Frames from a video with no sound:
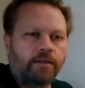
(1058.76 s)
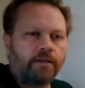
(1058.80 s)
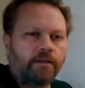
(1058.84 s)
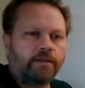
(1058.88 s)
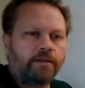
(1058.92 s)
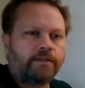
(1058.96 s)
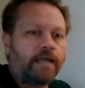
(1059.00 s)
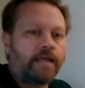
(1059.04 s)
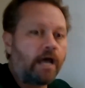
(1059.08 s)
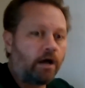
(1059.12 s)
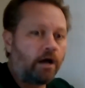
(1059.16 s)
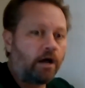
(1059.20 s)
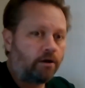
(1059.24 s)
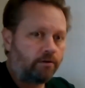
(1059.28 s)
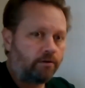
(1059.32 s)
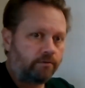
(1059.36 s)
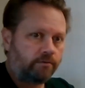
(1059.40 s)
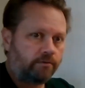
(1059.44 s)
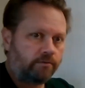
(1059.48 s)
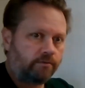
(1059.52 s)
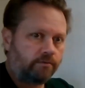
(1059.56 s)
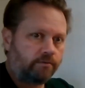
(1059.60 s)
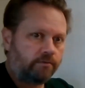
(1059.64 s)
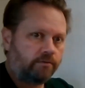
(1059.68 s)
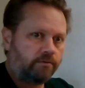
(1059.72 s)
Now,
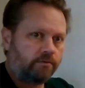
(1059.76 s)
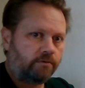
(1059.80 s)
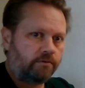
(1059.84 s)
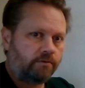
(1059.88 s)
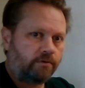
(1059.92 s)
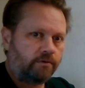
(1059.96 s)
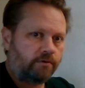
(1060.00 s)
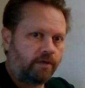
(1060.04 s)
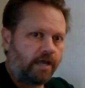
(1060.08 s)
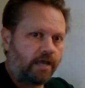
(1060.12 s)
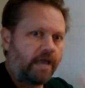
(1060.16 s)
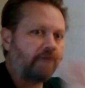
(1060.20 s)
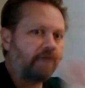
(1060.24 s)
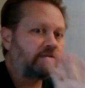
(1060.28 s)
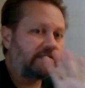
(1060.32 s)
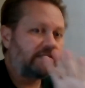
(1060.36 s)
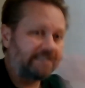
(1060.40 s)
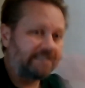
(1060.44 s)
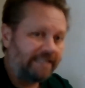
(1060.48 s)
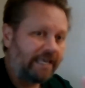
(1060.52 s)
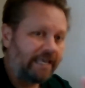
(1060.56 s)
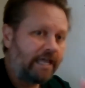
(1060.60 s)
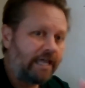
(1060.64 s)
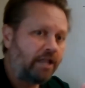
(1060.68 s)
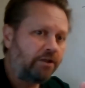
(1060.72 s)
I have to
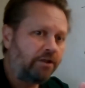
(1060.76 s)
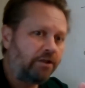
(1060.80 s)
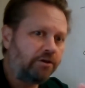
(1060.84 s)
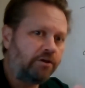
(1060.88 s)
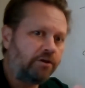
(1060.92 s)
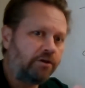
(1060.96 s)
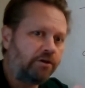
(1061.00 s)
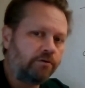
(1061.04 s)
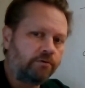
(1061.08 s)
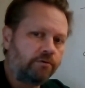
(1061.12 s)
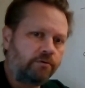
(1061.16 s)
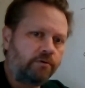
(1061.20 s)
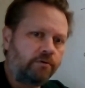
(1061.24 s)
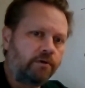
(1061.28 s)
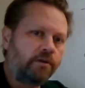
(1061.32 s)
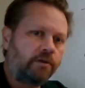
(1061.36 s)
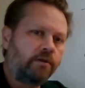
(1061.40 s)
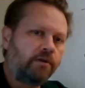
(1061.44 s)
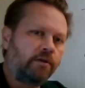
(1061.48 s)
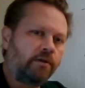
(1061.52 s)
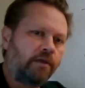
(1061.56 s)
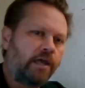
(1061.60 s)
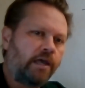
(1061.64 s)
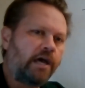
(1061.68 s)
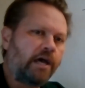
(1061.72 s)
tell you
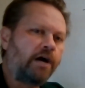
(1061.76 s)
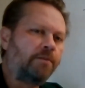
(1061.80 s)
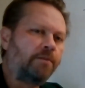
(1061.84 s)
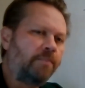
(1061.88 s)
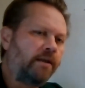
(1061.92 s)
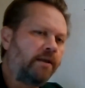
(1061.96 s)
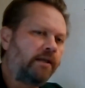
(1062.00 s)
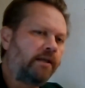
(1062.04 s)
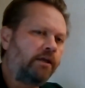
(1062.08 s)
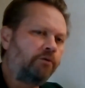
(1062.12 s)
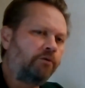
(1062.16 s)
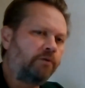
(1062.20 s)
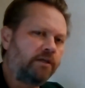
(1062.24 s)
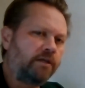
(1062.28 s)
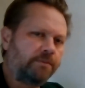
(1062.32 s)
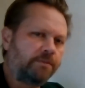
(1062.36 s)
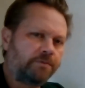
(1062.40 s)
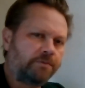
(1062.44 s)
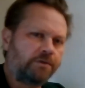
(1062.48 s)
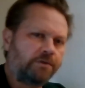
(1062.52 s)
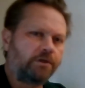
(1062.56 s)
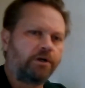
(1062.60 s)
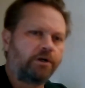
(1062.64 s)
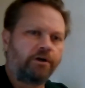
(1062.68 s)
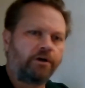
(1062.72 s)
how many we
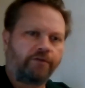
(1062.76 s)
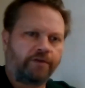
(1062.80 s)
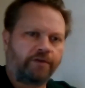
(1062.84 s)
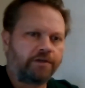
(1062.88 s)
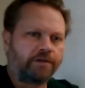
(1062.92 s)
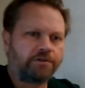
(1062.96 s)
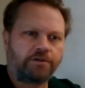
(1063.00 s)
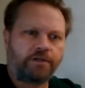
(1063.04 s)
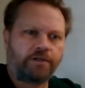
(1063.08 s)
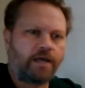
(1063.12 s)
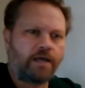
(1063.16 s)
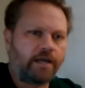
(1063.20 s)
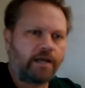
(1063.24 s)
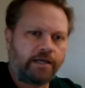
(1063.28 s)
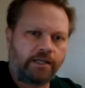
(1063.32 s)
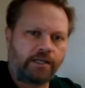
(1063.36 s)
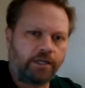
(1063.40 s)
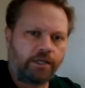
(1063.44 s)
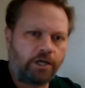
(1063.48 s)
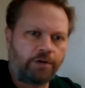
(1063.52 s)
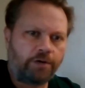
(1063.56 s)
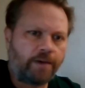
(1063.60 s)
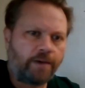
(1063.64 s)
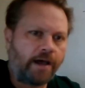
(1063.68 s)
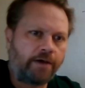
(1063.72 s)
observe because you're not going to
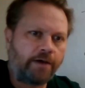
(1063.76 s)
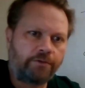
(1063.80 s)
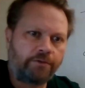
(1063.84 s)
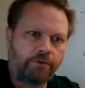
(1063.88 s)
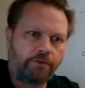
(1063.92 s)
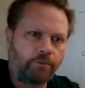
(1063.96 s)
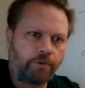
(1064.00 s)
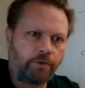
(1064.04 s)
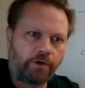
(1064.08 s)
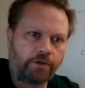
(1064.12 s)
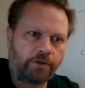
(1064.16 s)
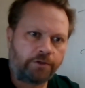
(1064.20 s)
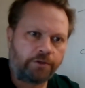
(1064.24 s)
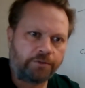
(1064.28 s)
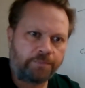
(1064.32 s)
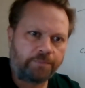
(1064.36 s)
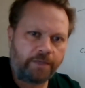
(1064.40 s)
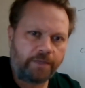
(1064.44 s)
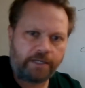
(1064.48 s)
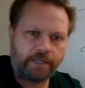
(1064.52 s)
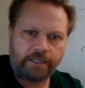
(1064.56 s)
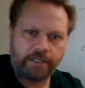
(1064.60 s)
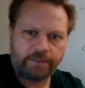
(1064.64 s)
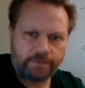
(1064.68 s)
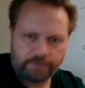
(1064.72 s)
go out in the world
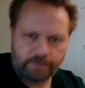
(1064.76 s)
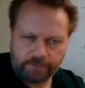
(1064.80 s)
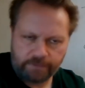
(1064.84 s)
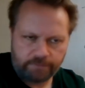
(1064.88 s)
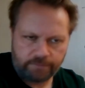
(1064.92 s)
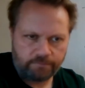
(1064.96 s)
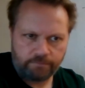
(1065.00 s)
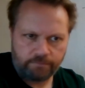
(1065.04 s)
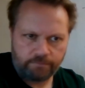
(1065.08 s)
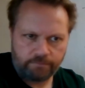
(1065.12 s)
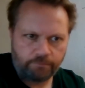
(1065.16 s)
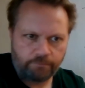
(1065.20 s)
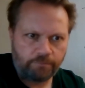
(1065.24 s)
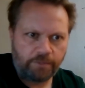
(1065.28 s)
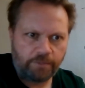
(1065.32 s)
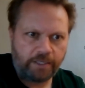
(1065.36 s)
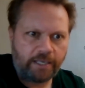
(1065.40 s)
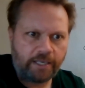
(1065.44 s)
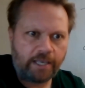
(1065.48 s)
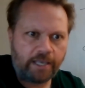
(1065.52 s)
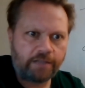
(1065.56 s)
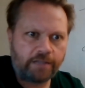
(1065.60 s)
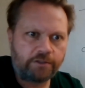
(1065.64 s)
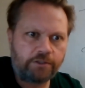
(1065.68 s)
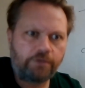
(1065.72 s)
because we
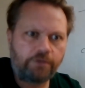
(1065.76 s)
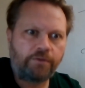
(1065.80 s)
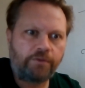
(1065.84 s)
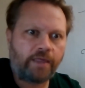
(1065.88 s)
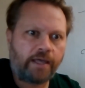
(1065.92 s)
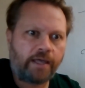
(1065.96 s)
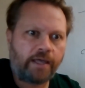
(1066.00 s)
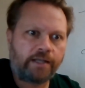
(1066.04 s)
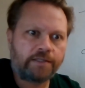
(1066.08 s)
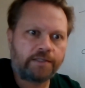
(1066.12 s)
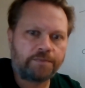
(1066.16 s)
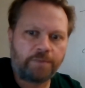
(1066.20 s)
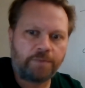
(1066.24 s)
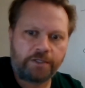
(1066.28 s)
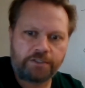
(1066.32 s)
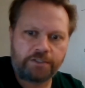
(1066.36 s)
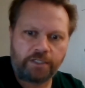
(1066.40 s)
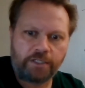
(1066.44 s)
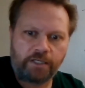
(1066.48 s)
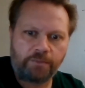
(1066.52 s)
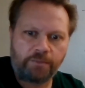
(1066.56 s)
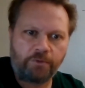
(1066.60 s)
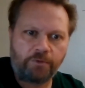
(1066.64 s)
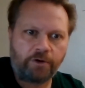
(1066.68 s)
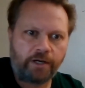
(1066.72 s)
can't do that as much
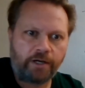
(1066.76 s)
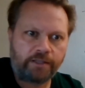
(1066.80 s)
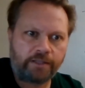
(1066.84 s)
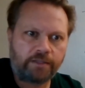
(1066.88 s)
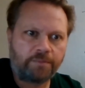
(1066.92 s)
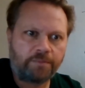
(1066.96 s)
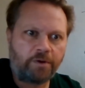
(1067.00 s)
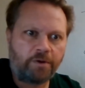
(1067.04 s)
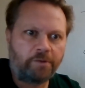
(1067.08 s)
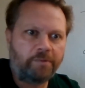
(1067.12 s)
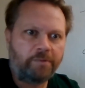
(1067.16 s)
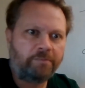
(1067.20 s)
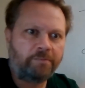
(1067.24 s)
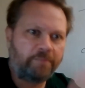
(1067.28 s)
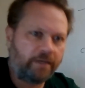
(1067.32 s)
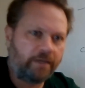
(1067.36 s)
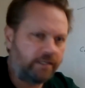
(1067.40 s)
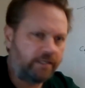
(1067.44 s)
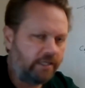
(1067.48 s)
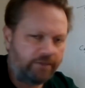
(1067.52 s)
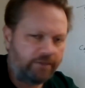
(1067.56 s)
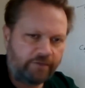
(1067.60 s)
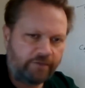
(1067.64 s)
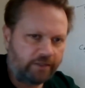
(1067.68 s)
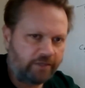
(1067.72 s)
anymore at the moment.
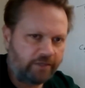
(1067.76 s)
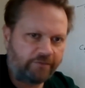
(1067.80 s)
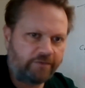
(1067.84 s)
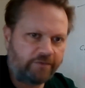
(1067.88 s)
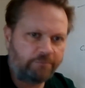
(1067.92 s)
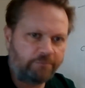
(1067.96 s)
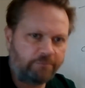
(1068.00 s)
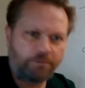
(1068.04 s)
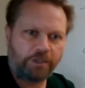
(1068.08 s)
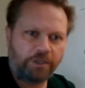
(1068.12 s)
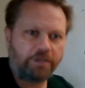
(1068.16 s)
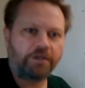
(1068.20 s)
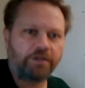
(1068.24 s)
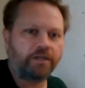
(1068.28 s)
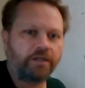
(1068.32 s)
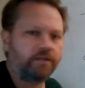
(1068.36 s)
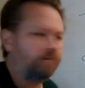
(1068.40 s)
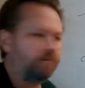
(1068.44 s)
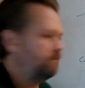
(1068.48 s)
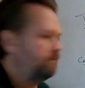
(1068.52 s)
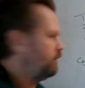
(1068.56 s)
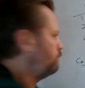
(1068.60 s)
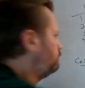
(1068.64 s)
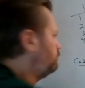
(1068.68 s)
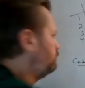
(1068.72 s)
But even if we
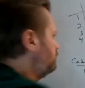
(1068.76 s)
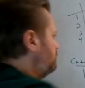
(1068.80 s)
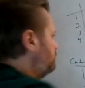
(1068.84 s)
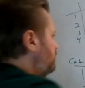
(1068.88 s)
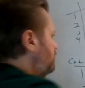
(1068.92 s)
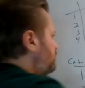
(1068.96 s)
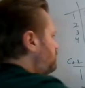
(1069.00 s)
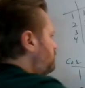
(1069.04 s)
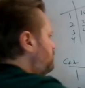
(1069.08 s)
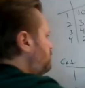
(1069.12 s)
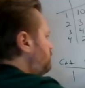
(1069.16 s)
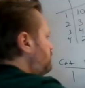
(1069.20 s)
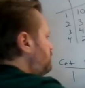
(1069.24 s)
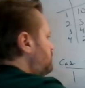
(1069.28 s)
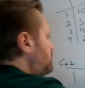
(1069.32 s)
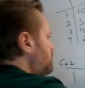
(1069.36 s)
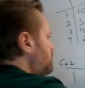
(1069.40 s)
could, I wouldn't make you do this.